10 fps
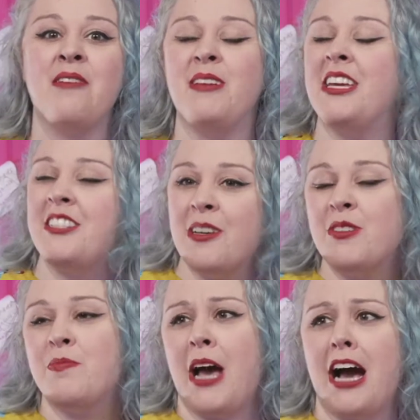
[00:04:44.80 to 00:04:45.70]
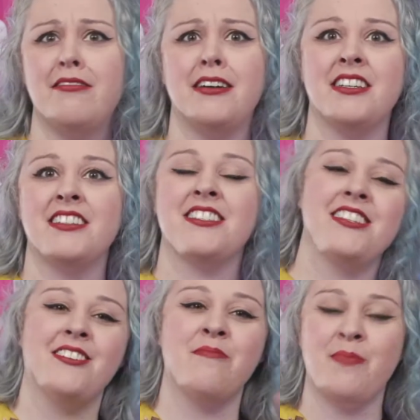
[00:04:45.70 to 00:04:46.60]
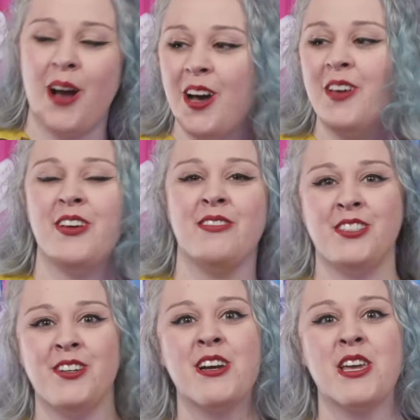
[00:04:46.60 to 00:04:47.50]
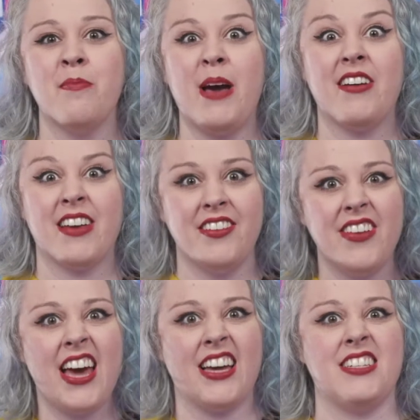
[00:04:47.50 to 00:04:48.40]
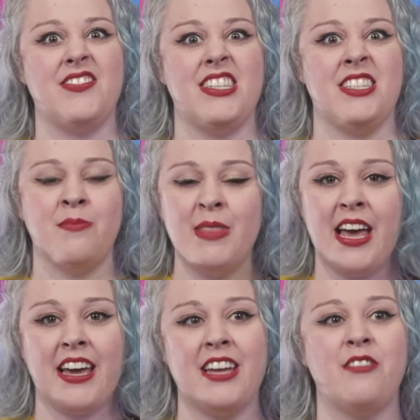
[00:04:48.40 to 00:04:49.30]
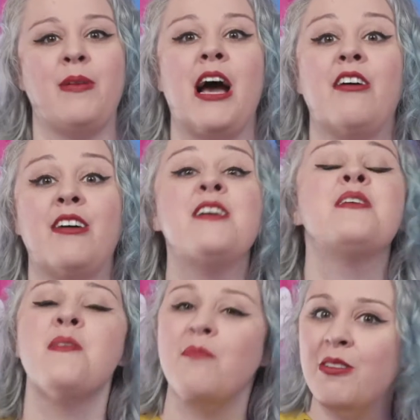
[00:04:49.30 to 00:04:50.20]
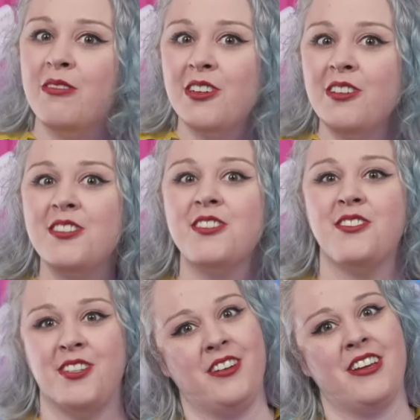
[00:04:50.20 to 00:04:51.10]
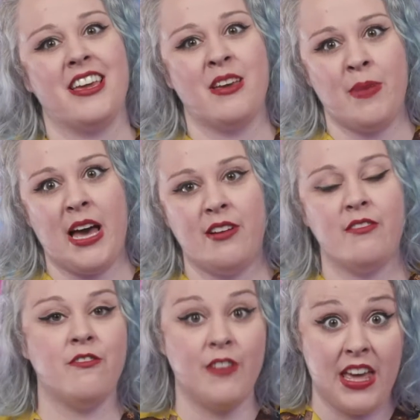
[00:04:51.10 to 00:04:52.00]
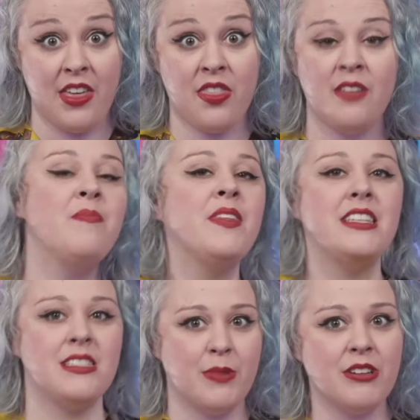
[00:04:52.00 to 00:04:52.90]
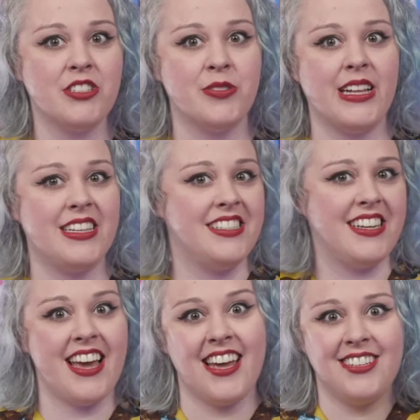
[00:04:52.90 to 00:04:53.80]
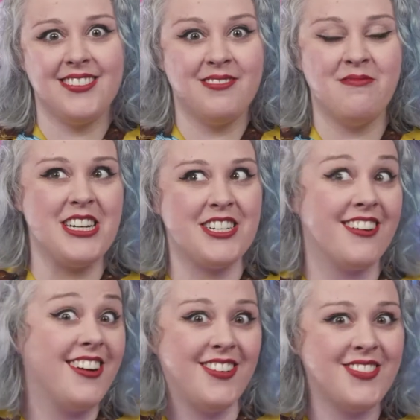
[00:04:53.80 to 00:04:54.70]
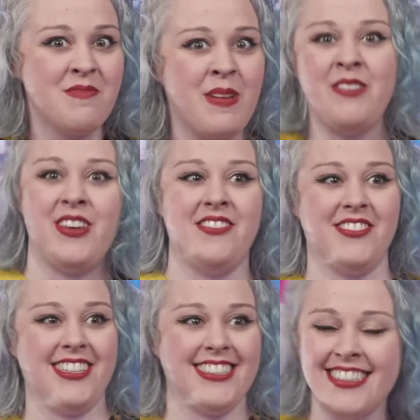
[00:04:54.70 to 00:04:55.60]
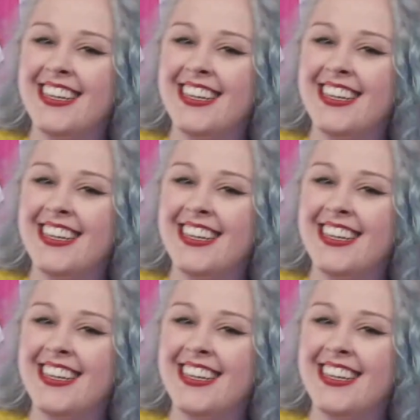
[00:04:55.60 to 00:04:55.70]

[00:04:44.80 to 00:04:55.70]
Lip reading: In terms of power, part of it we're talking about kind of activism and that kind of power, but we're also talking about faith, spirituality and witchcraft, my favorite.